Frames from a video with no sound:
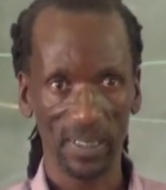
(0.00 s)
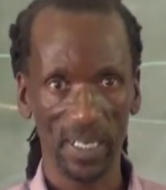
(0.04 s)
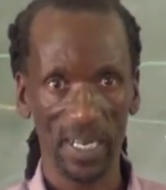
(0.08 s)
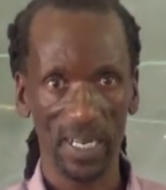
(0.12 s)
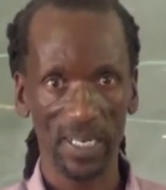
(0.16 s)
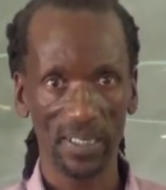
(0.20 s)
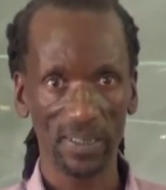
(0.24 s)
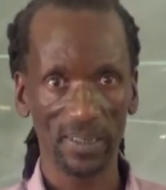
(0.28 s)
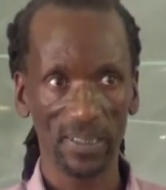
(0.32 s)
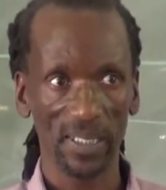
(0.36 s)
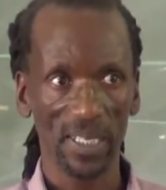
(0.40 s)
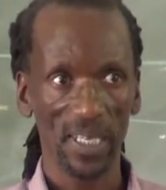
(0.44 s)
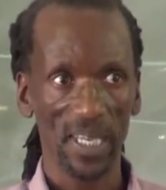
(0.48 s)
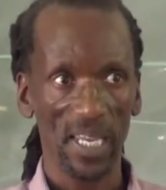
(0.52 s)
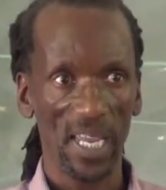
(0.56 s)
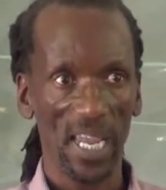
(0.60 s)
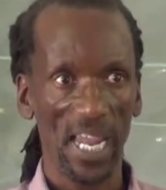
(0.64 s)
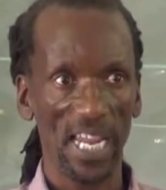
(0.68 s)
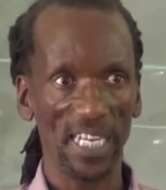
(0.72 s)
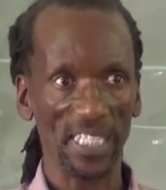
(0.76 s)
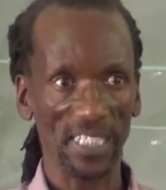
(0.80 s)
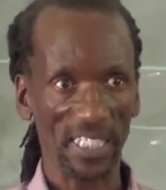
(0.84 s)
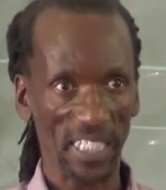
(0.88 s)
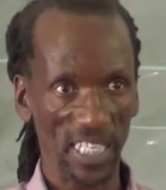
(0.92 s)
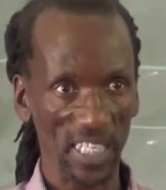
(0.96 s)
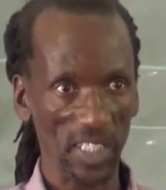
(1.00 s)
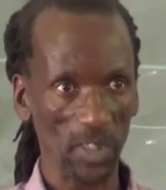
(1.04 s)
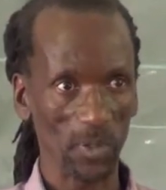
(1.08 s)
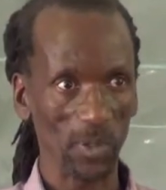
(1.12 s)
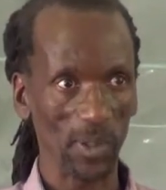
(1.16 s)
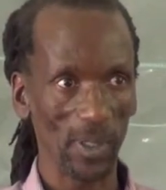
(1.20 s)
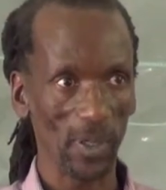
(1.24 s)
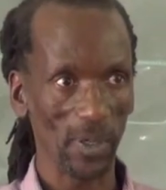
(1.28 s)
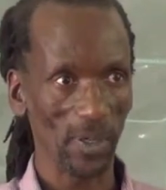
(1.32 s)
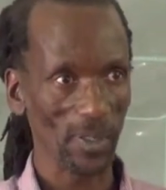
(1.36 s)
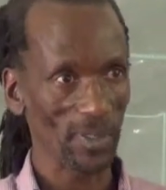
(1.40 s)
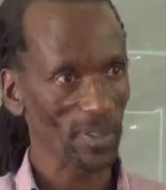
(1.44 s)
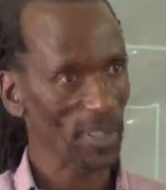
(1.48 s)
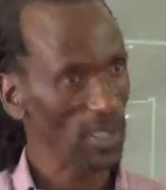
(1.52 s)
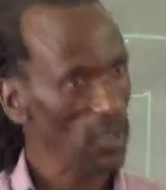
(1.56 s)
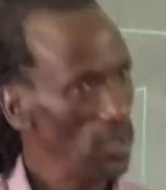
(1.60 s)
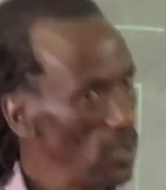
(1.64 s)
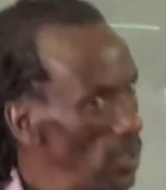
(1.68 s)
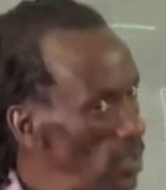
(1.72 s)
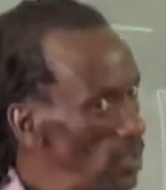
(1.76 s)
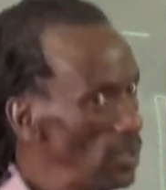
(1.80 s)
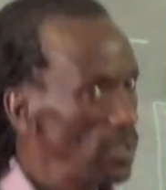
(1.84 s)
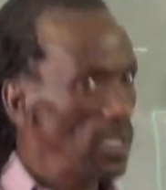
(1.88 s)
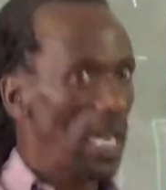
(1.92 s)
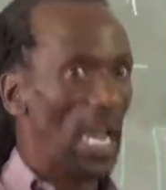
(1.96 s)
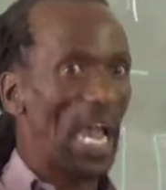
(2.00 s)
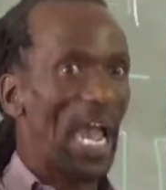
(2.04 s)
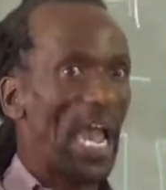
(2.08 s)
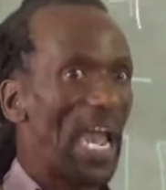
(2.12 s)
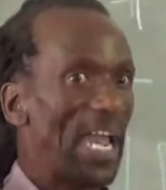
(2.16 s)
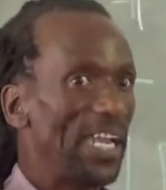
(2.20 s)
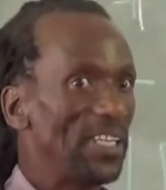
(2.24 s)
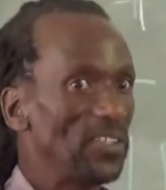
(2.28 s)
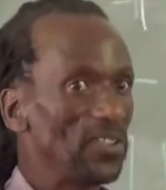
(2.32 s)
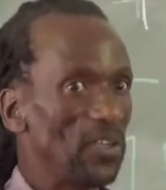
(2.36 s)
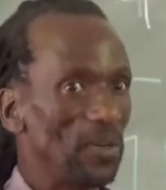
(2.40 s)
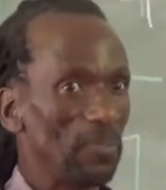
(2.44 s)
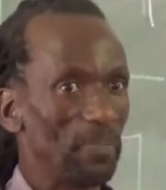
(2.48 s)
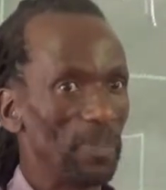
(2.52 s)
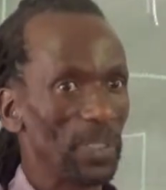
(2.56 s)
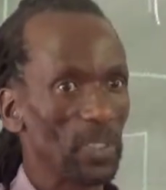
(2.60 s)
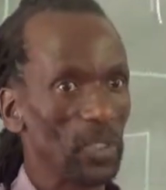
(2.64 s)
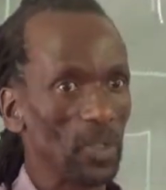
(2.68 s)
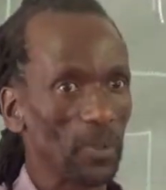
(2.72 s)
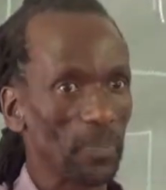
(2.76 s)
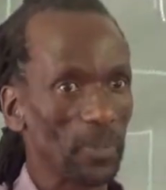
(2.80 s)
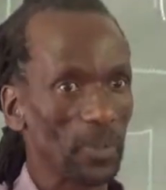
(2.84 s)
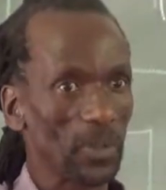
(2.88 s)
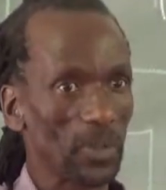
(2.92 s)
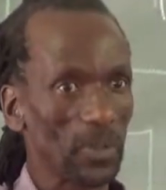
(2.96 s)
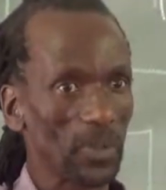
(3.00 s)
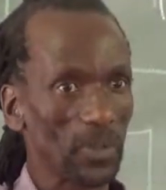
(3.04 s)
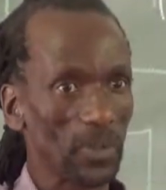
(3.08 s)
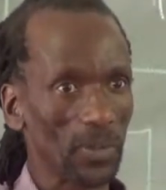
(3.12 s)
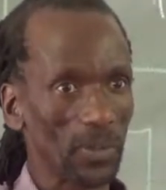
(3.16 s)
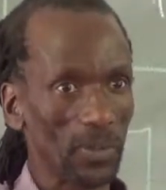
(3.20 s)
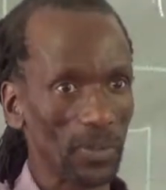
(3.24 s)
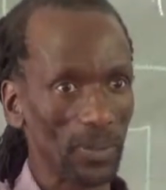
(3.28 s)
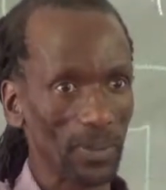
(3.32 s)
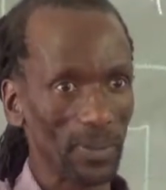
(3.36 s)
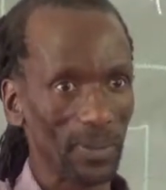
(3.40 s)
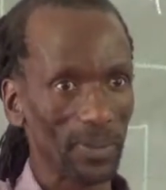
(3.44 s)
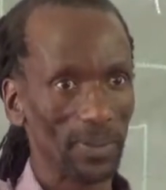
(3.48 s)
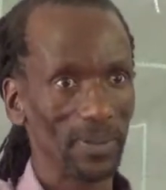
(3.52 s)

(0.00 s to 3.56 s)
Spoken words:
Right? And kids will also, I know Bishop Tutu,